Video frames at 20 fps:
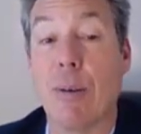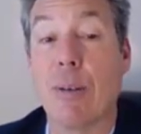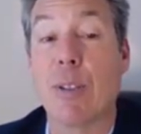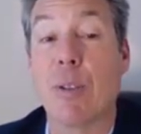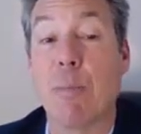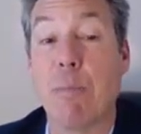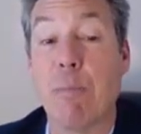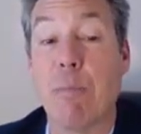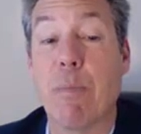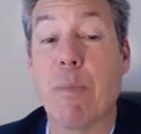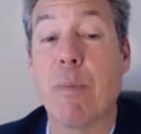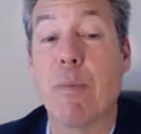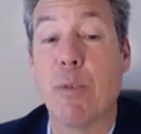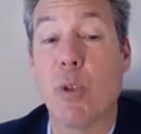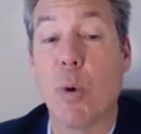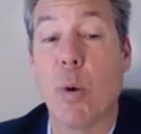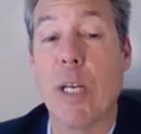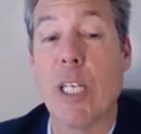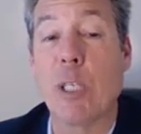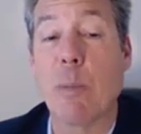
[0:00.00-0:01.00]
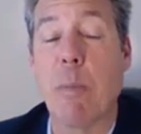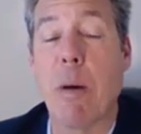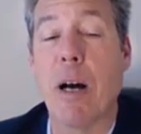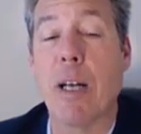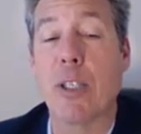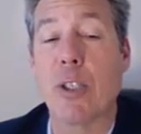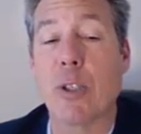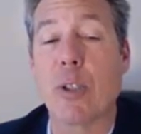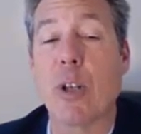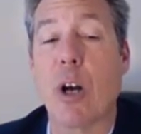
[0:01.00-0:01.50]
Those
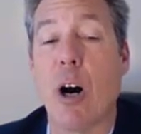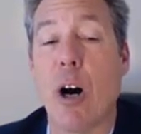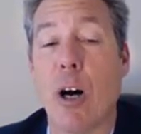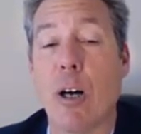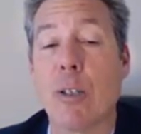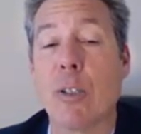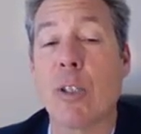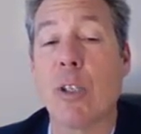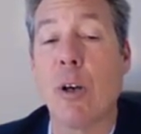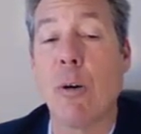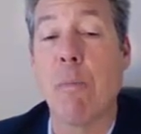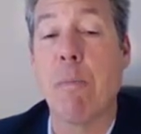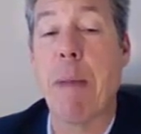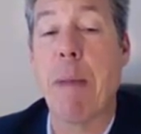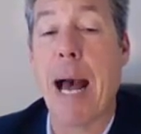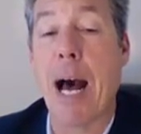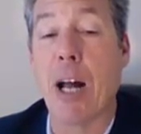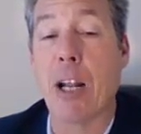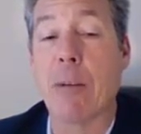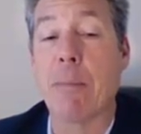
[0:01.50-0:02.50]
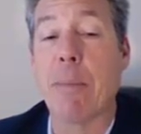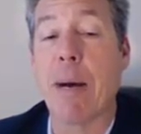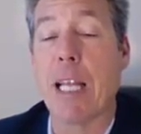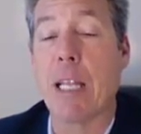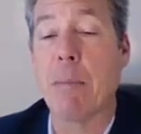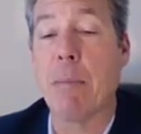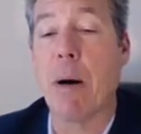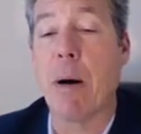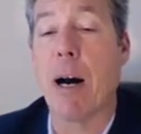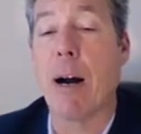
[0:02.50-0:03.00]
joint sponsors also
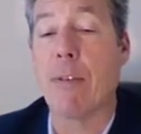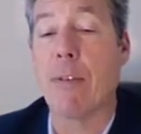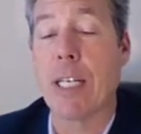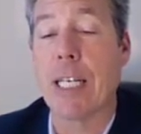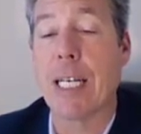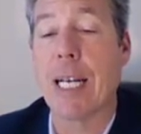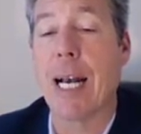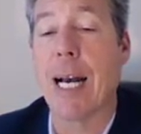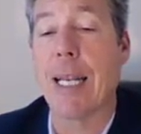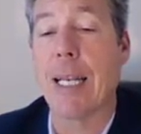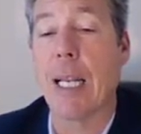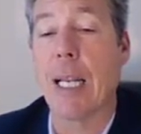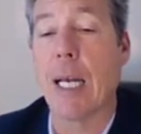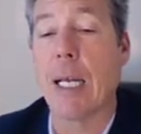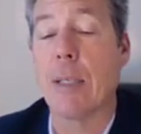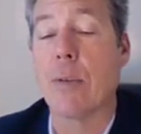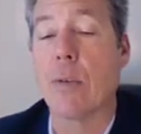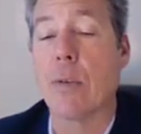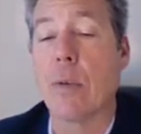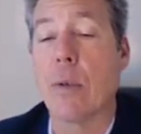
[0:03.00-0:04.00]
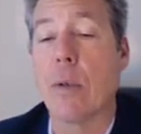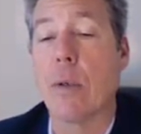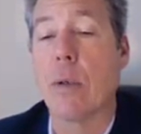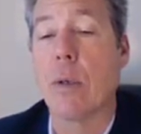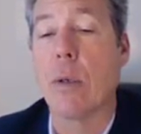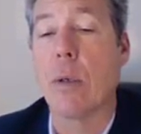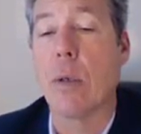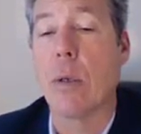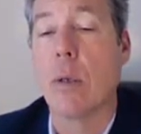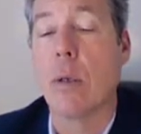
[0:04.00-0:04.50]
bound by the poverty
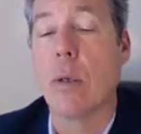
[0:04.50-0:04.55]
guidelines.